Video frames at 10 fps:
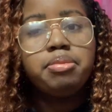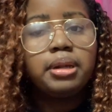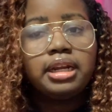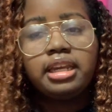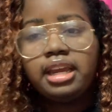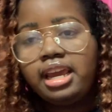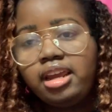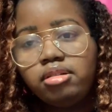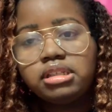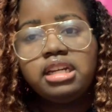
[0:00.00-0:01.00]
playing
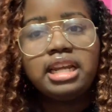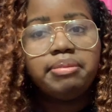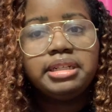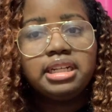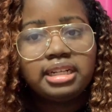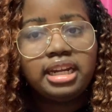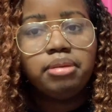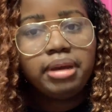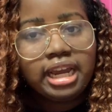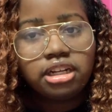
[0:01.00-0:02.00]
games and they be
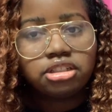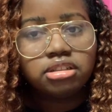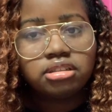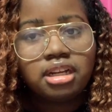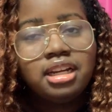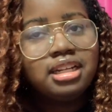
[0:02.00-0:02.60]
delaying packages.